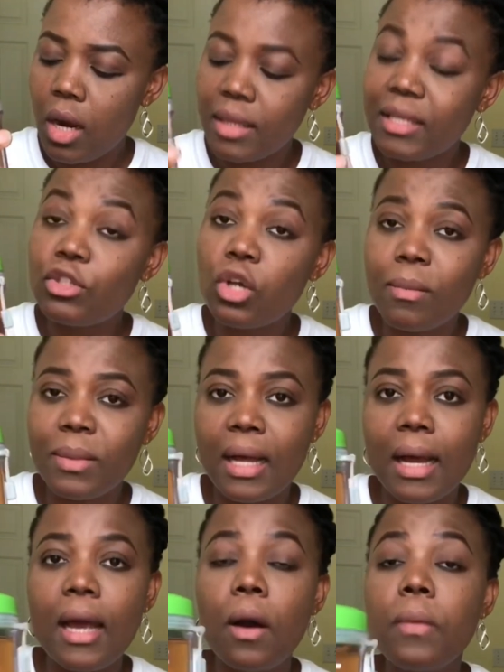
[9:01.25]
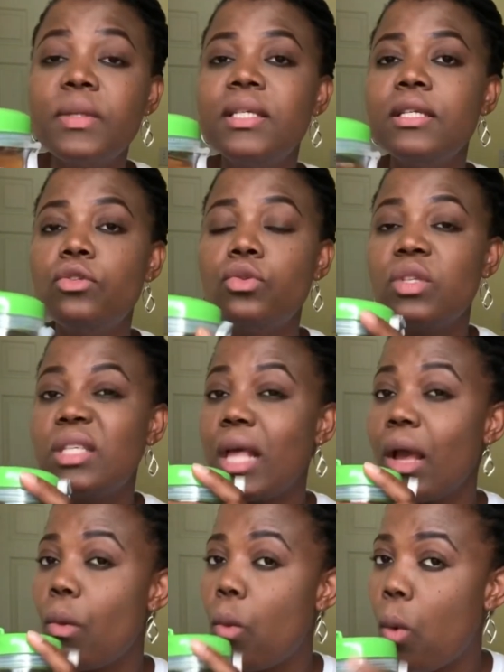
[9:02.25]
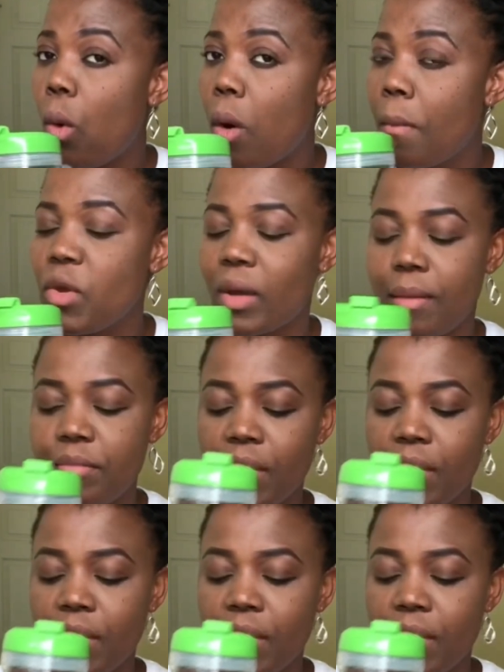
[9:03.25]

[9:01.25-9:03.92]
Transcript: the tumbler helps you to stay warm you can be